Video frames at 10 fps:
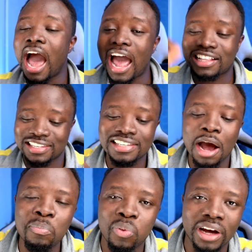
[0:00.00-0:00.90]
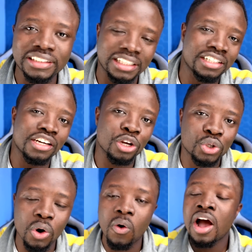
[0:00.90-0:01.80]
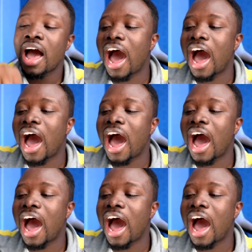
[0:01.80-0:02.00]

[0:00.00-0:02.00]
At some point in the show,